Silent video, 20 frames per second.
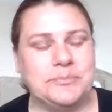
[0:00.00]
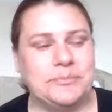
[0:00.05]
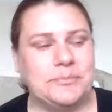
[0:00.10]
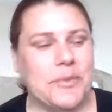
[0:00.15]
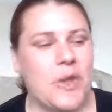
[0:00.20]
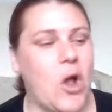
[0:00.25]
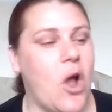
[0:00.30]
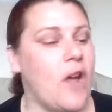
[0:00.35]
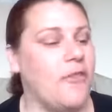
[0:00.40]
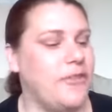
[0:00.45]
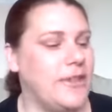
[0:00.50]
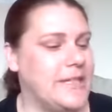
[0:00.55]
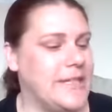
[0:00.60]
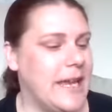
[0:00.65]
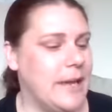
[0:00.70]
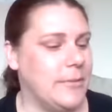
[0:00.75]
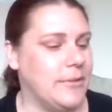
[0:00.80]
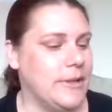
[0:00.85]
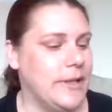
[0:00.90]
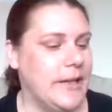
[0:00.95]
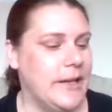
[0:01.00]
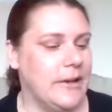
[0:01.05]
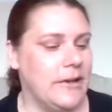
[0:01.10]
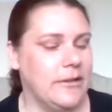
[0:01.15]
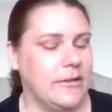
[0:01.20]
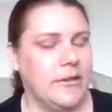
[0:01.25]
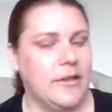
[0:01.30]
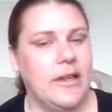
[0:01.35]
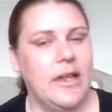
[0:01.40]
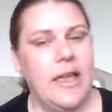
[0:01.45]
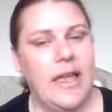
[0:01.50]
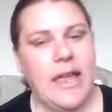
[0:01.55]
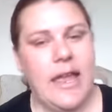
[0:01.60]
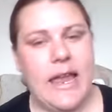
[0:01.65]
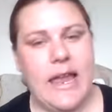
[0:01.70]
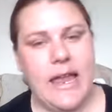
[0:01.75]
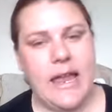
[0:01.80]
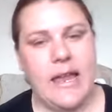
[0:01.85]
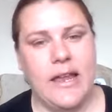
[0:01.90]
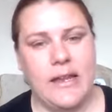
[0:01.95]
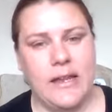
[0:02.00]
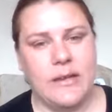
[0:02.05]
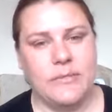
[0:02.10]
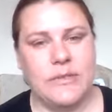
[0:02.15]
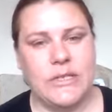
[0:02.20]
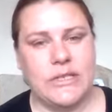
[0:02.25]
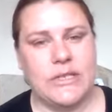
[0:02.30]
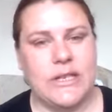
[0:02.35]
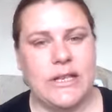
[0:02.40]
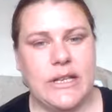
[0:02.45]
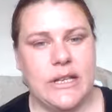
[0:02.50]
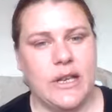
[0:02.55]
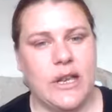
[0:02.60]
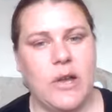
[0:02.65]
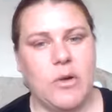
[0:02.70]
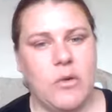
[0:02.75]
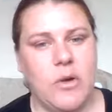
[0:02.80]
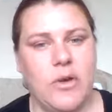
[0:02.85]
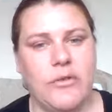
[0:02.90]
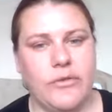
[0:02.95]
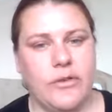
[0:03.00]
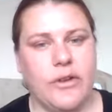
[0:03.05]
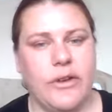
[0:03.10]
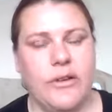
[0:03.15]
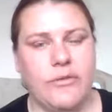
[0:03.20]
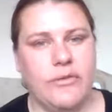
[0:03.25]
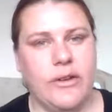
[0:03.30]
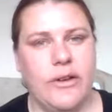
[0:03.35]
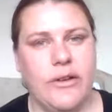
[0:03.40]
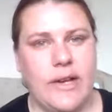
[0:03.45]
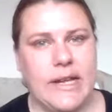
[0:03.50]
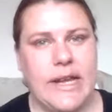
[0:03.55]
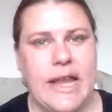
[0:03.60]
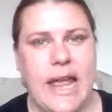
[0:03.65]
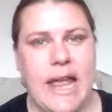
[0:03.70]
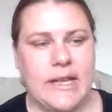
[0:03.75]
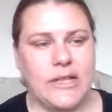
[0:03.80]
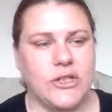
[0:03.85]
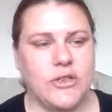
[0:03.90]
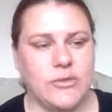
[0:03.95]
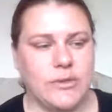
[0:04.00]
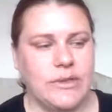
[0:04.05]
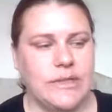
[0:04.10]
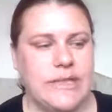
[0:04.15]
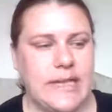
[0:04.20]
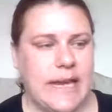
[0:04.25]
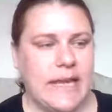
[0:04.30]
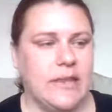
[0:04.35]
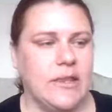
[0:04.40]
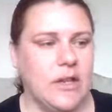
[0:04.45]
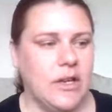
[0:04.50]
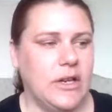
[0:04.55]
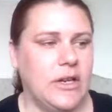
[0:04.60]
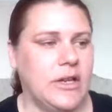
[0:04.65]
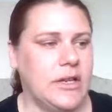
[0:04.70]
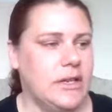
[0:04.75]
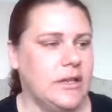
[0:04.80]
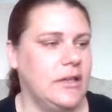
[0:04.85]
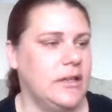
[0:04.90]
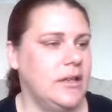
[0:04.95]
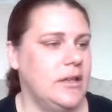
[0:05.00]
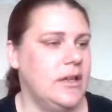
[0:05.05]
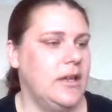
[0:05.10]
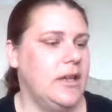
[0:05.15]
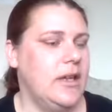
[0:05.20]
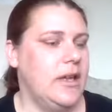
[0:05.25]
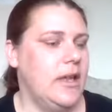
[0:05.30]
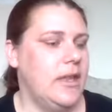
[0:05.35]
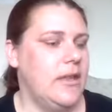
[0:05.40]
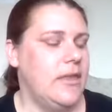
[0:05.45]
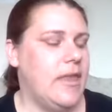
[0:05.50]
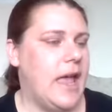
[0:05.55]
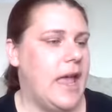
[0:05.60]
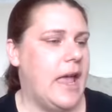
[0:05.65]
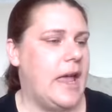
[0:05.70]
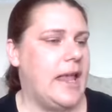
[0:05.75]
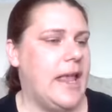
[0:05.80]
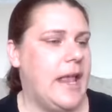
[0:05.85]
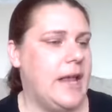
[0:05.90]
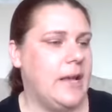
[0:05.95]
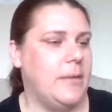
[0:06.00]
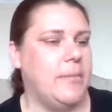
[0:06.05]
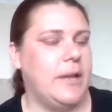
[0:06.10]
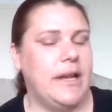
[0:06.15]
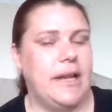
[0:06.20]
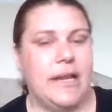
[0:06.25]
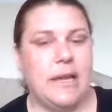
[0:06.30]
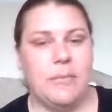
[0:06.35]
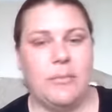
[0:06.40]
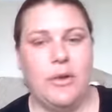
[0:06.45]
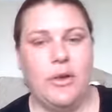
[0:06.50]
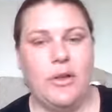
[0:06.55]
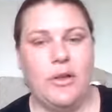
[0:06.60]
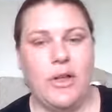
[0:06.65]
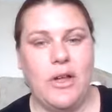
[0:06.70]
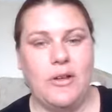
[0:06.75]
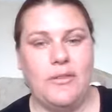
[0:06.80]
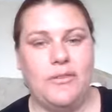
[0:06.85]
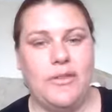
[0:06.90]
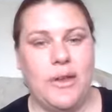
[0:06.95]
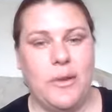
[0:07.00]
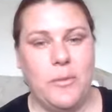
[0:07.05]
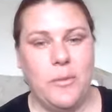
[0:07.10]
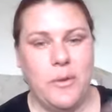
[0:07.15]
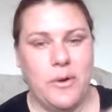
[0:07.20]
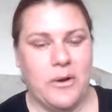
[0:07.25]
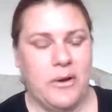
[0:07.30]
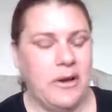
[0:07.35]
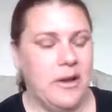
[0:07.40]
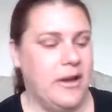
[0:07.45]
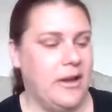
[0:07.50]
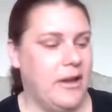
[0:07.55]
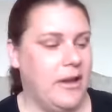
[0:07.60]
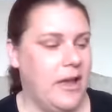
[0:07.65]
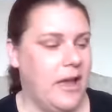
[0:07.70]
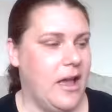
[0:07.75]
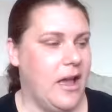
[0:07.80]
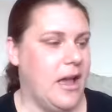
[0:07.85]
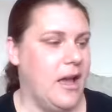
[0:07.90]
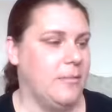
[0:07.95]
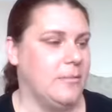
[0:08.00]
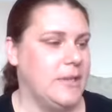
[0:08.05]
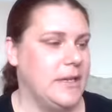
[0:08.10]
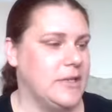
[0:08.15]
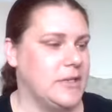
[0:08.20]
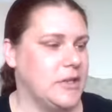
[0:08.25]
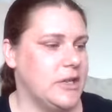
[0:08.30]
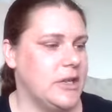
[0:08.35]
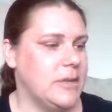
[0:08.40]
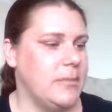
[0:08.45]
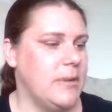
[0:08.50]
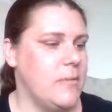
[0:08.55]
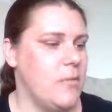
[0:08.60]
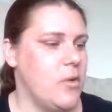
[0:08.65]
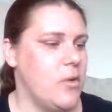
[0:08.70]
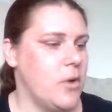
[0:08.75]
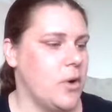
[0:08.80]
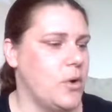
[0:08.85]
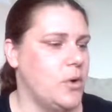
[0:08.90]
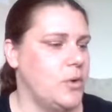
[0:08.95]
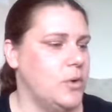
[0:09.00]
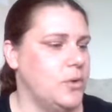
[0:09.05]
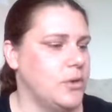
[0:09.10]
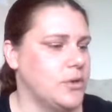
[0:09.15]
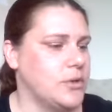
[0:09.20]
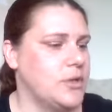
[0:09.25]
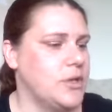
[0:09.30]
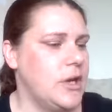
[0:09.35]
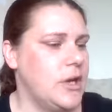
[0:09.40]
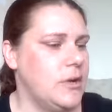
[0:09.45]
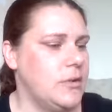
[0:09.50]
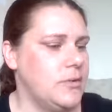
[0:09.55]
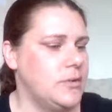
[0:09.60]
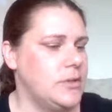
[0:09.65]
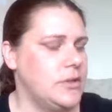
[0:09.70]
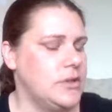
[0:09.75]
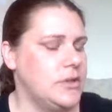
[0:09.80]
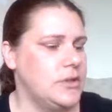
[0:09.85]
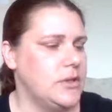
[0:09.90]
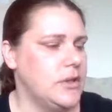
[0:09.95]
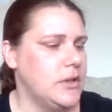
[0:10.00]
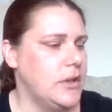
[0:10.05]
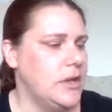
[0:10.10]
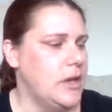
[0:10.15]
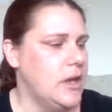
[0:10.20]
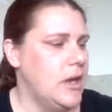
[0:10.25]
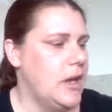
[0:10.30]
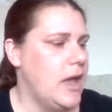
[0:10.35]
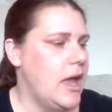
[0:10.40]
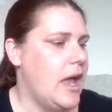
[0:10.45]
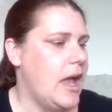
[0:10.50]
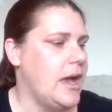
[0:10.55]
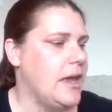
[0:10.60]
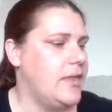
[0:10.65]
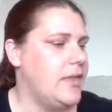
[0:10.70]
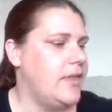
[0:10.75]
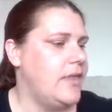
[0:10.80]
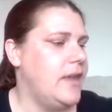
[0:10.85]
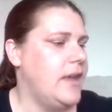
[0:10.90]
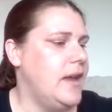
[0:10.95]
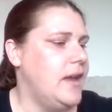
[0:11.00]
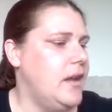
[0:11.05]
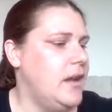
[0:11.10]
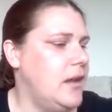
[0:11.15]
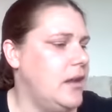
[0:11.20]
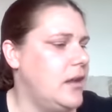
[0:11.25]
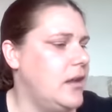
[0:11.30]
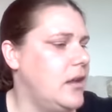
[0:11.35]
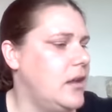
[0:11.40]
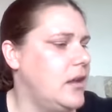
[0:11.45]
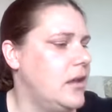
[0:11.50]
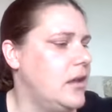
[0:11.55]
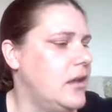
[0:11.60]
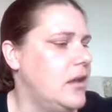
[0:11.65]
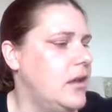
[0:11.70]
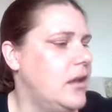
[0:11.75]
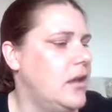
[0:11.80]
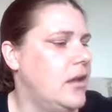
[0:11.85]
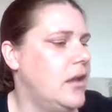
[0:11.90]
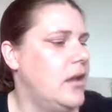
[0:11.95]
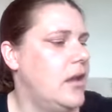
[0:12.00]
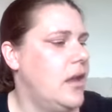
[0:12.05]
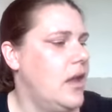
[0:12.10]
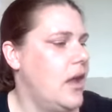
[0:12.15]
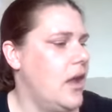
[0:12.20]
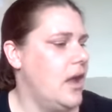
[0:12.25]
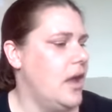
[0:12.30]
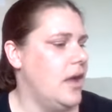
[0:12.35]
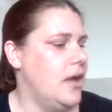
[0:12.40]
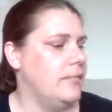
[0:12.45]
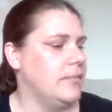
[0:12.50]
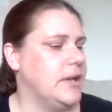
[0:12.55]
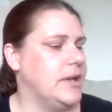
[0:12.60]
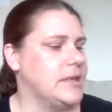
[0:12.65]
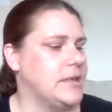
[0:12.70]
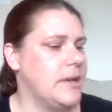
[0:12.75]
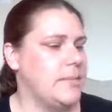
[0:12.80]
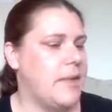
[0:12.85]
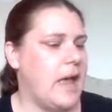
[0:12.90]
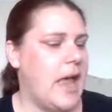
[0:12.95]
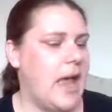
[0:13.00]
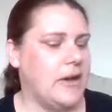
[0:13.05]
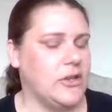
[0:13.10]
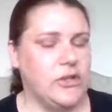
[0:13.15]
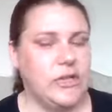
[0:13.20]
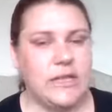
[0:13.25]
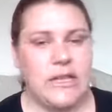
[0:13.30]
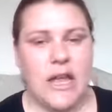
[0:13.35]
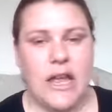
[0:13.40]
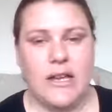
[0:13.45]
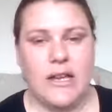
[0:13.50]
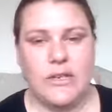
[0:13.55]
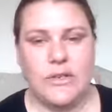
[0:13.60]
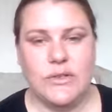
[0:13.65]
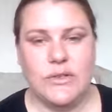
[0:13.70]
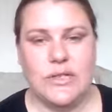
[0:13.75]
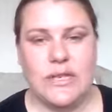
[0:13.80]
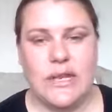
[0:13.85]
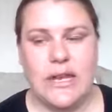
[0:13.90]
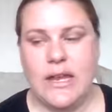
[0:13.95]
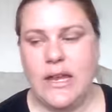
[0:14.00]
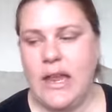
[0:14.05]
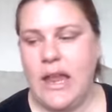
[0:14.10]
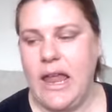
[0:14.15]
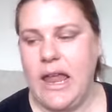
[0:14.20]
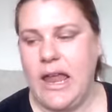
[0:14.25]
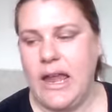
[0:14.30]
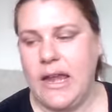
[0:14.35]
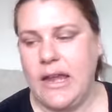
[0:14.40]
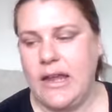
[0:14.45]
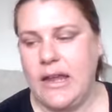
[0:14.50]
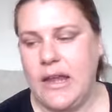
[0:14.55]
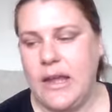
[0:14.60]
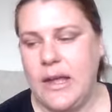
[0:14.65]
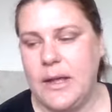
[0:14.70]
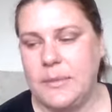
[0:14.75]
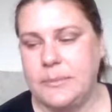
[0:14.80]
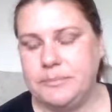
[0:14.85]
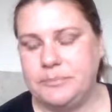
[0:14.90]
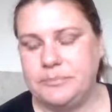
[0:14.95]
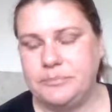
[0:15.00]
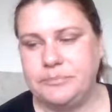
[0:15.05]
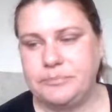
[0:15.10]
coffee table here. And I'm just going to go over a very natural day look that anybody can pull off at work. These are going to be more cooler tones, I think, because I'm actually not using an